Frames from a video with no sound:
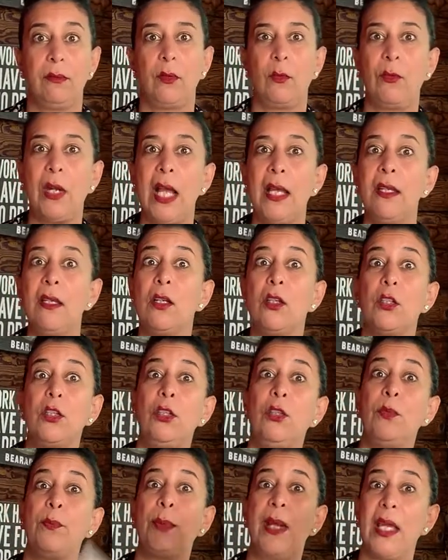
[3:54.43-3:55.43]
right,
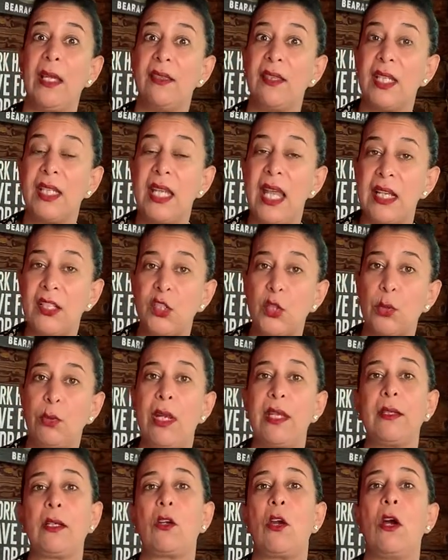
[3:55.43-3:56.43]
you pay the next
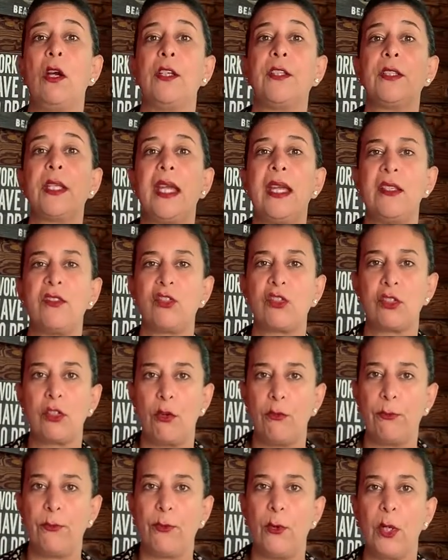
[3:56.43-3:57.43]
credit card and
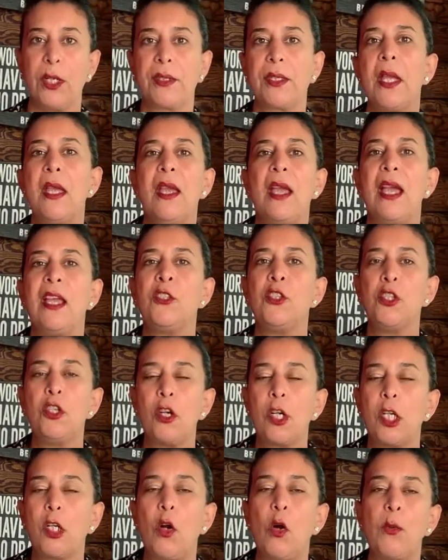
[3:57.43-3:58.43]
so forth. And
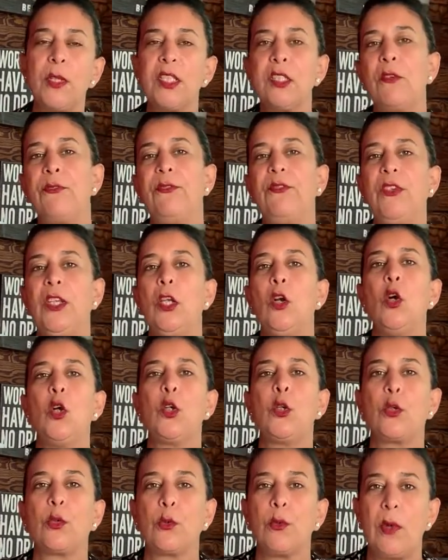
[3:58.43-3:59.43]
you're going to feel
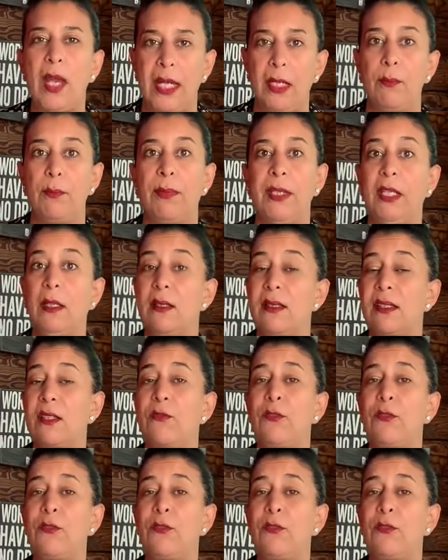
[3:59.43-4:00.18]
great because